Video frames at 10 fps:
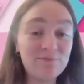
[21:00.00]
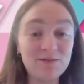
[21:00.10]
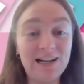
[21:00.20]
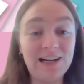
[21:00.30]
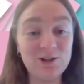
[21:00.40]
been
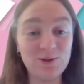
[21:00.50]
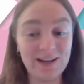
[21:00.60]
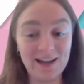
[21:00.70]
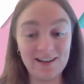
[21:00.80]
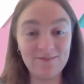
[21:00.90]
really enjoying
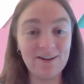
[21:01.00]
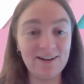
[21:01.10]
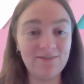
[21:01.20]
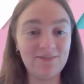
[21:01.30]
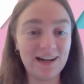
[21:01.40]
it and finding
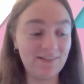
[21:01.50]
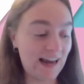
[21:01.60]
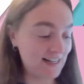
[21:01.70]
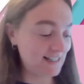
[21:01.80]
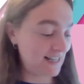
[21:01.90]
it really
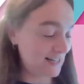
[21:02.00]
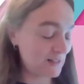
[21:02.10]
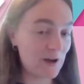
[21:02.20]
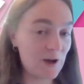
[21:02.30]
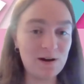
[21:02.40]
relaxing. So
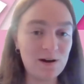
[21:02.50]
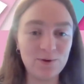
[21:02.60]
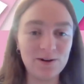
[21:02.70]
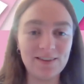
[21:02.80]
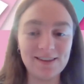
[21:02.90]
I hope
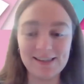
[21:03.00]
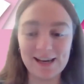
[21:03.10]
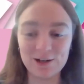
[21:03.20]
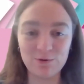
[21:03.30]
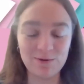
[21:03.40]
everyone in this
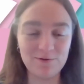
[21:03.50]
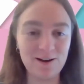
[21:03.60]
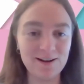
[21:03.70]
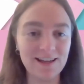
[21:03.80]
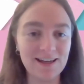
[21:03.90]
session will be finding